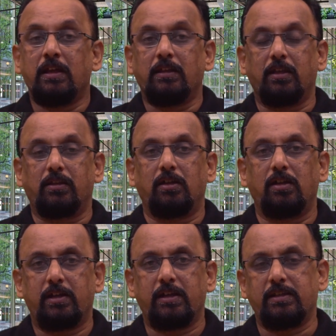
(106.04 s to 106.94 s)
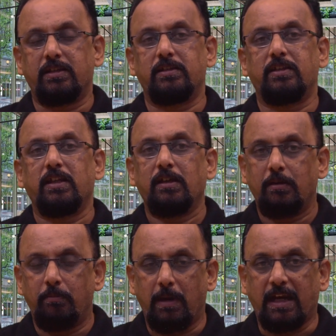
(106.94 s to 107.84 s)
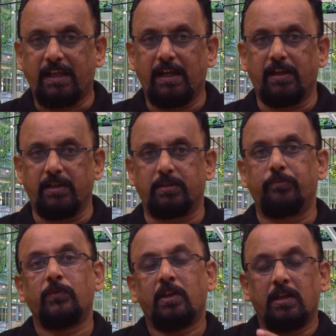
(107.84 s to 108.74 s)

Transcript: The third risk is the market risk.